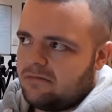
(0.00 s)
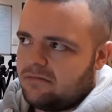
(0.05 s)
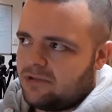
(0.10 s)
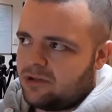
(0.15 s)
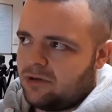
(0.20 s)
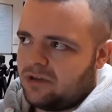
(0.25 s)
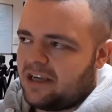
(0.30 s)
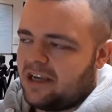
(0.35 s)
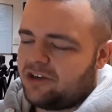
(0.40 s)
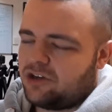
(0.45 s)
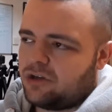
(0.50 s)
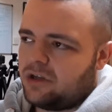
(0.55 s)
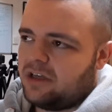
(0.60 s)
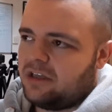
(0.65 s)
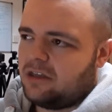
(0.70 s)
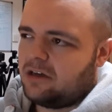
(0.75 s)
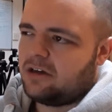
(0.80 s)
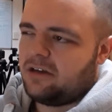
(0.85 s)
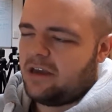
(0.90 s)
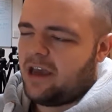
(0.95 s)
So
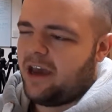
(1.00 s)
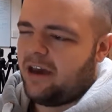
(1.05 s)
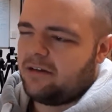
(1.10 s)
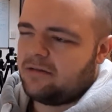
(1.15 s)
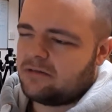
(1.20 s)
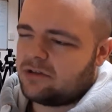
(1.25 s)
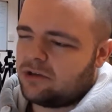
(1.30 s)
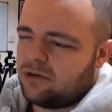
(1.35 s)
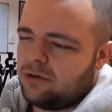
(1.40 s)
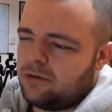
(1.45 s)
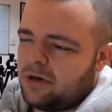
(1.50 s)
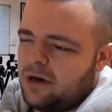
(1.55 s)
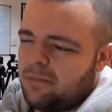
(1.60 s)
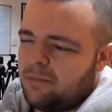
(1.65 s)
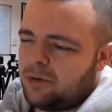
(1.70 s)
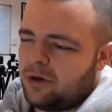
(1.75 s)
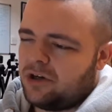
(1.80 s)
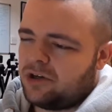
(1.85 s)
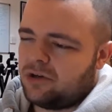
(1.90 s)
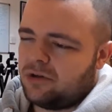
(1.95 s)
essentially, so
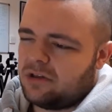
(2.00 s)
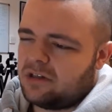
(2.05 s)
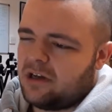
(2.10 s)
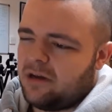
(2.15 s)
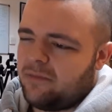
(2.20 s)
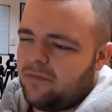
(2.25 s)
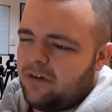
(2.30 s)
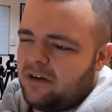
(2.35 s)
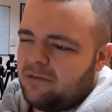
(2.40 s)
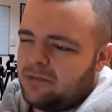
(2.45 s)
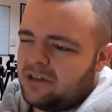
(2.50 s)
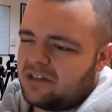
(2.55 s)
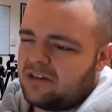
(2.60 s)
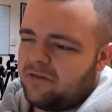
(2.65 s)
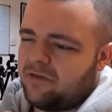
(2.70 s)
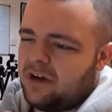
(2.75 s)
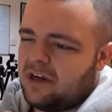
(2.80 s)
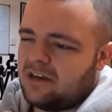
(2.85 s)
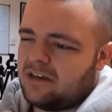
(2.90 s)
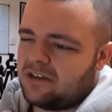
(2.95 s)
I'm pretty sure the time frame is
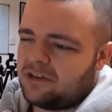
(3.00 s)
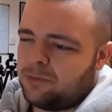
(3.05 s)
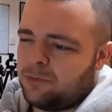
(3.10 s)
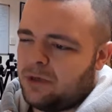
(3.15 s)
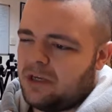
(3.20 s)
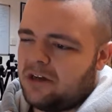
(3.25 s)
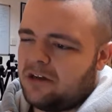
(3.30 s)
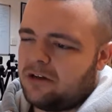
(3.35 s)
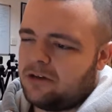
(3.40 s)
defined as a week,